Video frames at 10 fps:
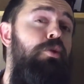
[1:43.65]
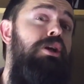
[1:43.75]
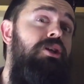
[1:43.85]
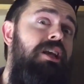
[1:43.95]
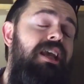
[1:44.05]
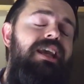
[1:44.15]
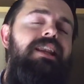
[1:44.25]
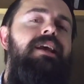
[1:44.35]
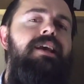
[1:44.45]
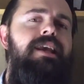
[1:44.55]
which
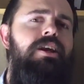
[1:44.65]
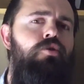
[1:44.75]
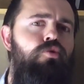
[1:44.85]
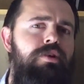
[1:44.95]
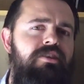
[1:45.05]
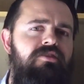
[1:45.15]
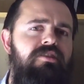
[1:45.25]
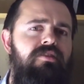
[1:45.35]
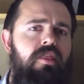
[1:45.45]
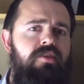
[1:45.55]
again
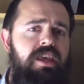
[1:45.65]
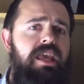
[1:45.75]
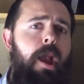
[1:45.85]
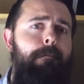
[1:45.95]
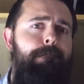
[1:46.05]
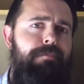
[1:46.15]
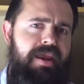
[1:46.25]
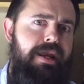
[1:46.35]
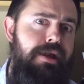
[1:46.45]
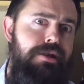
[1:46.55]
increases the
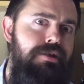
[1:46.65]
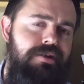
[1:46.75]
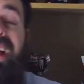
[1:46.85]
beard.